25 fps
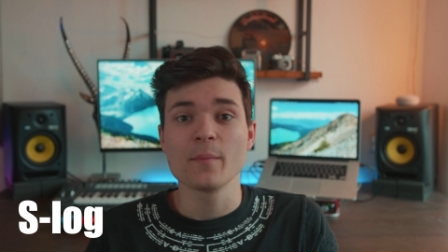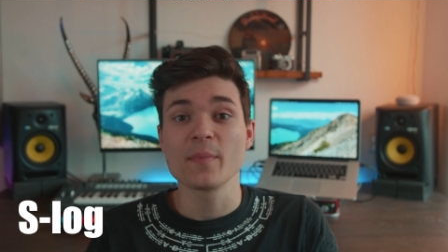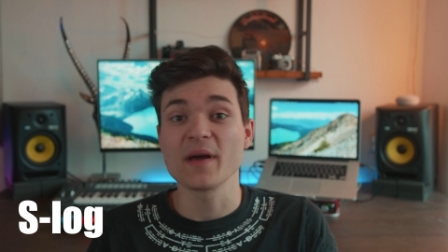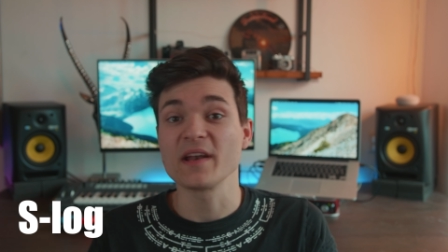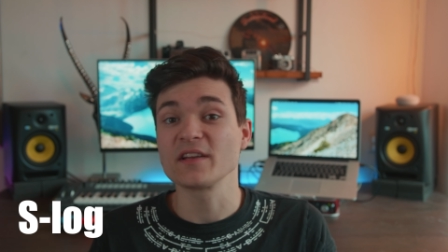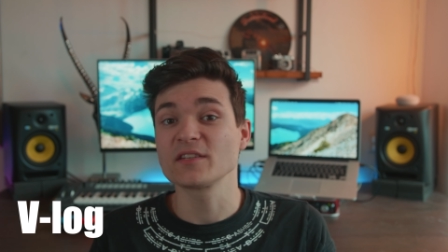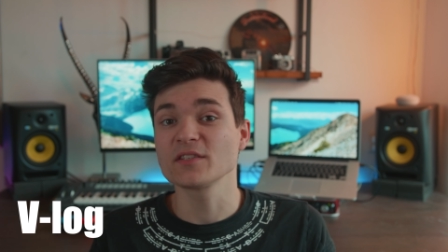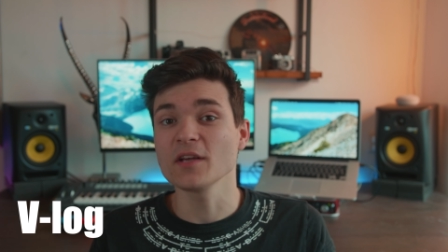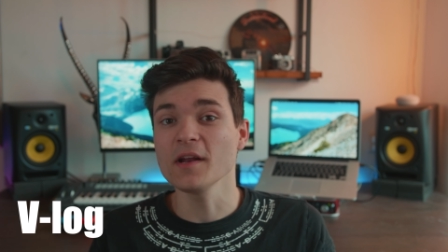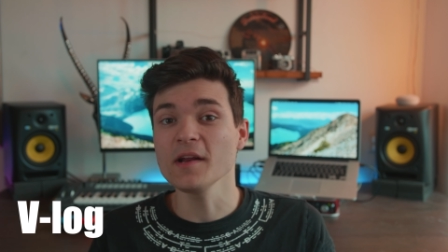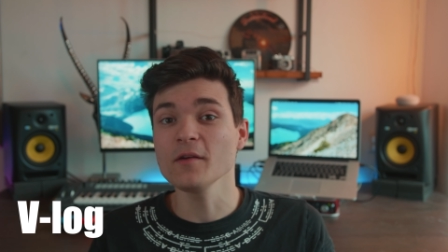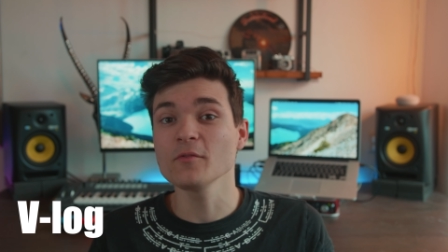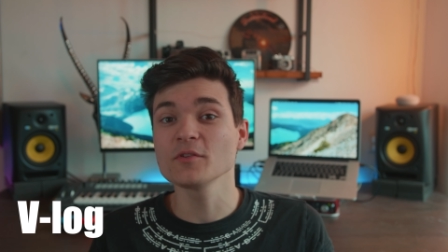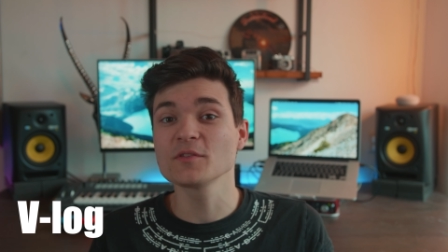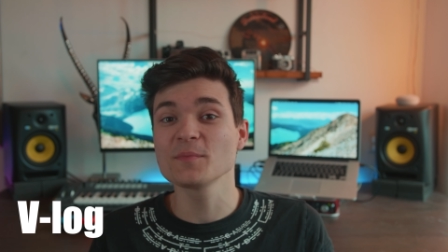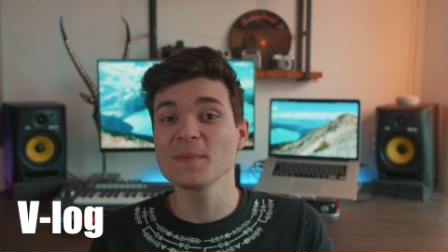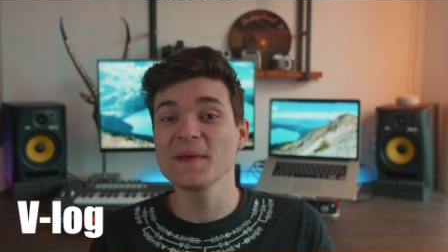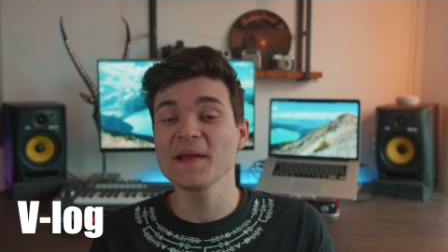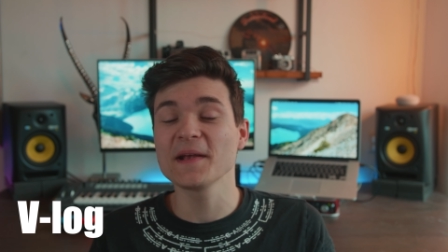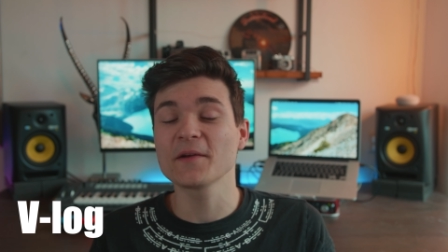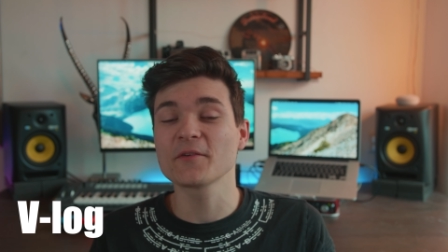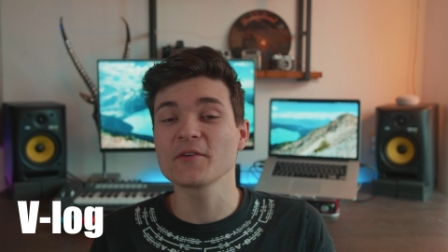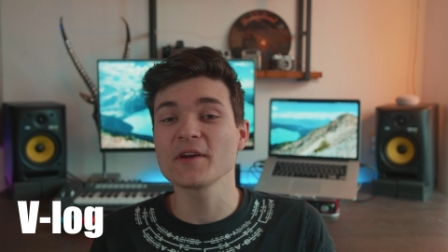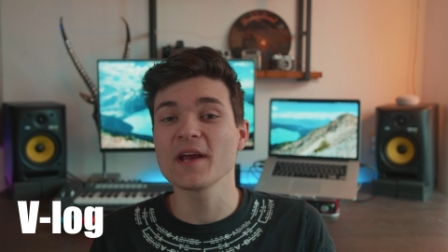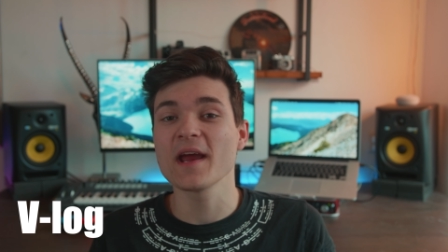Panasonic was
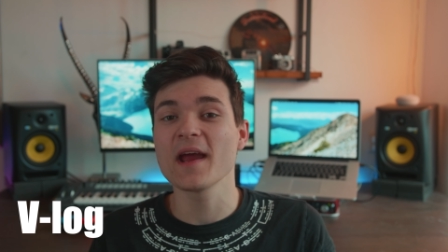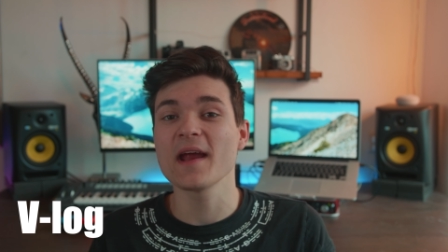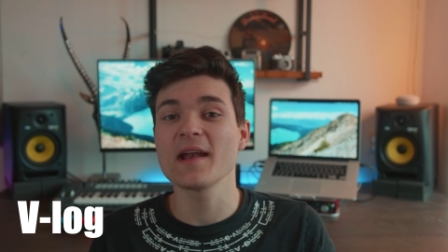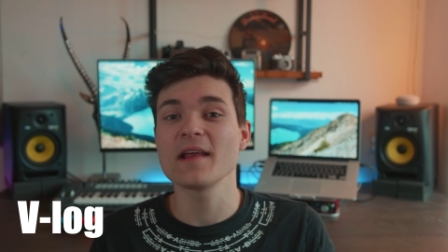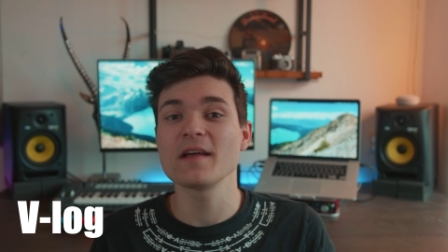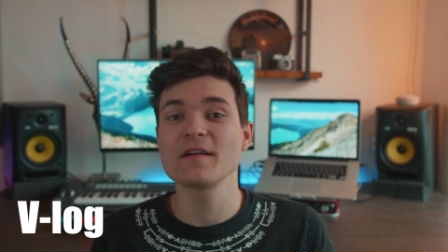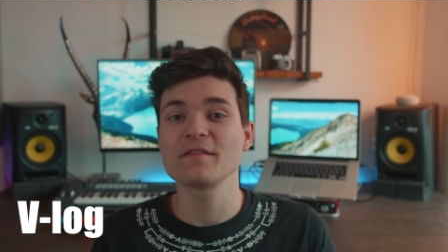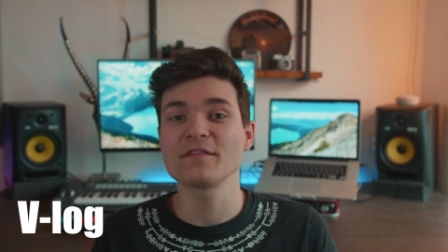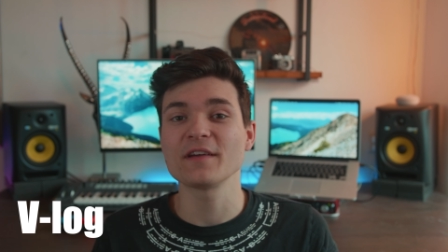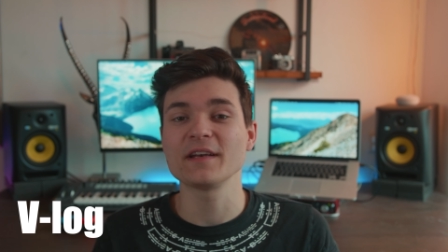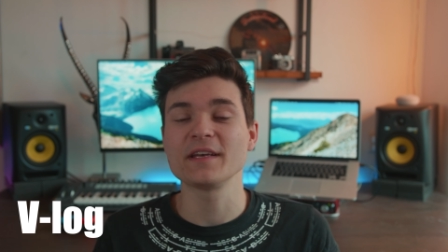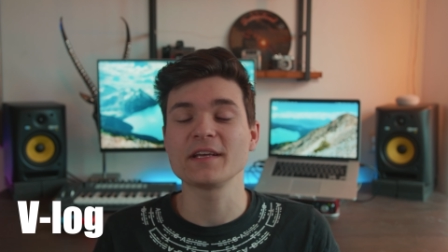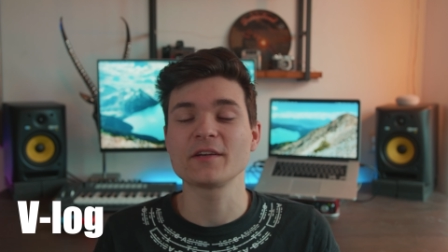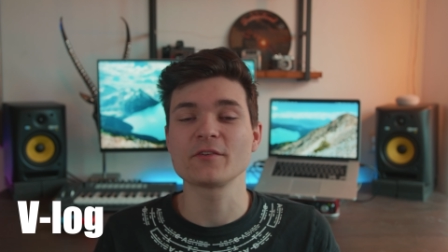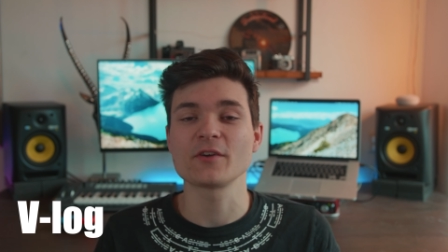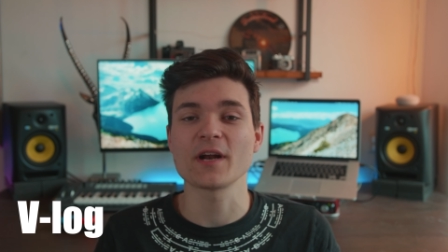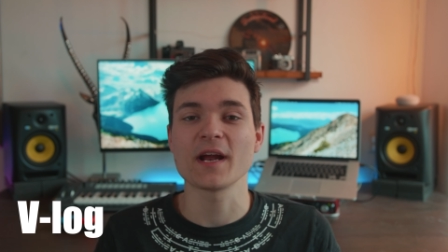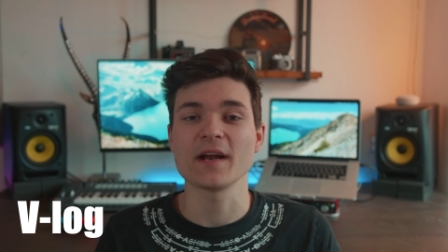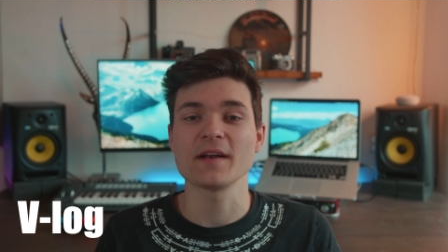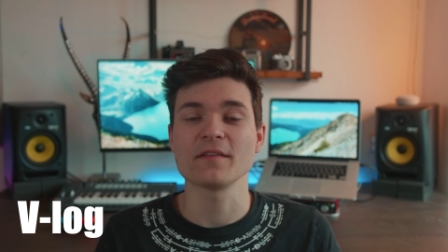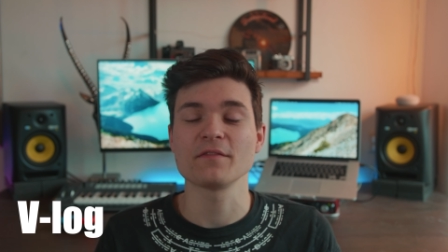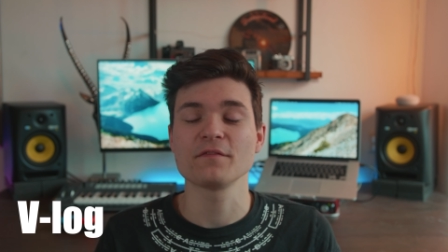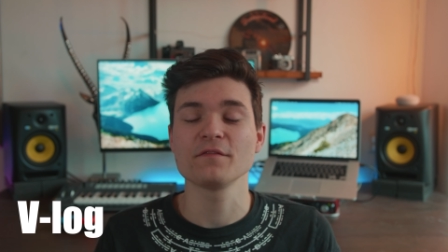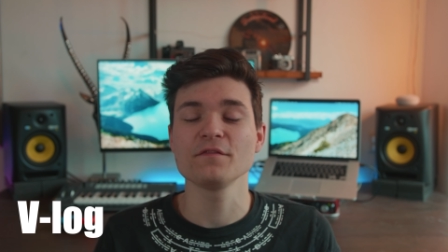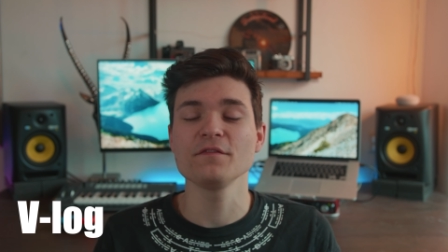being creative and he
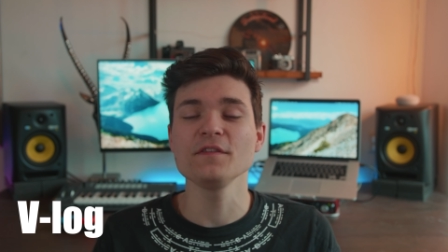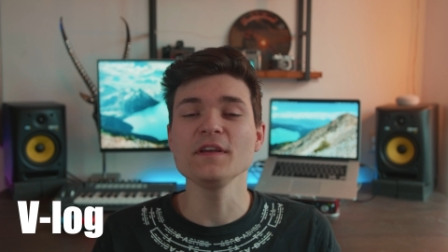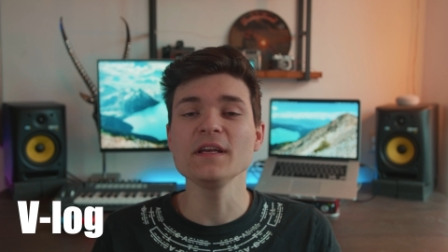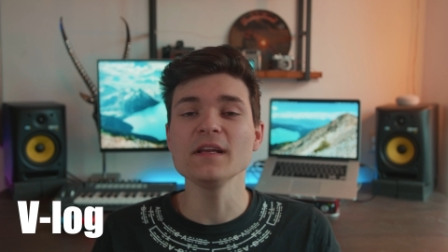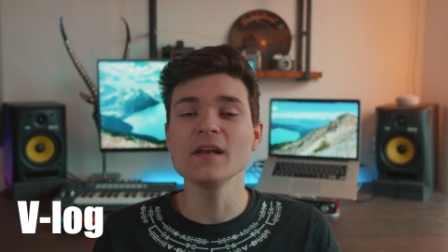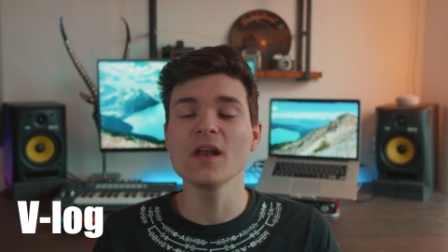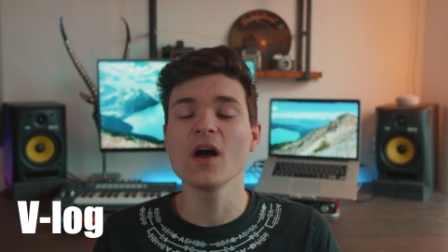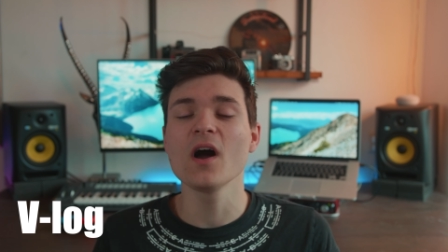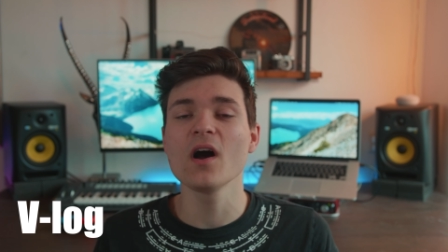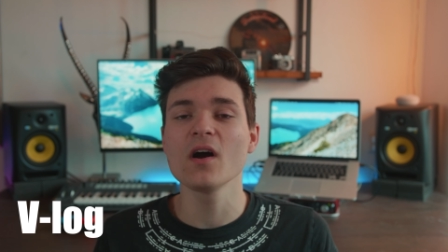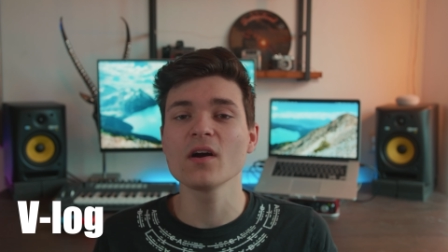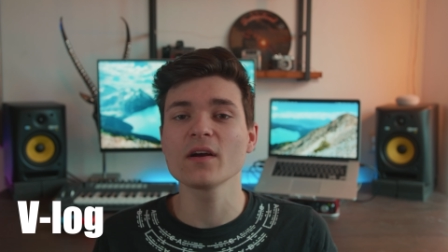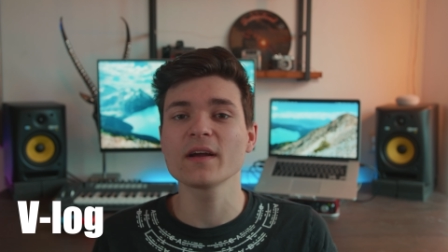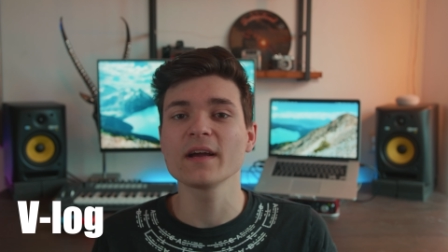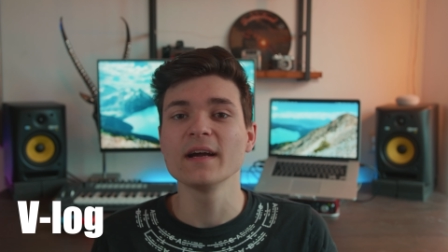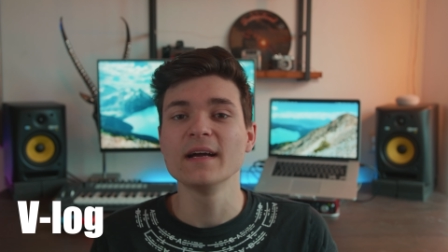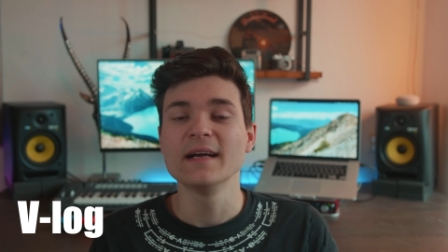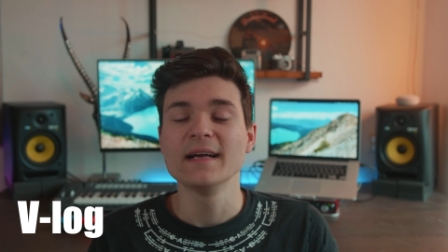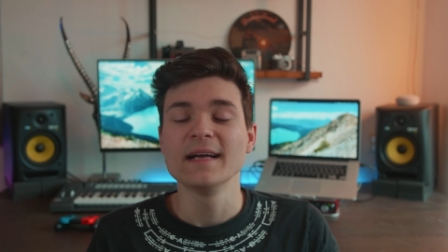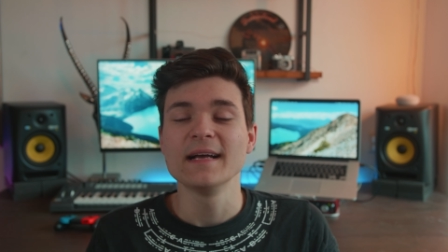created V-LOG.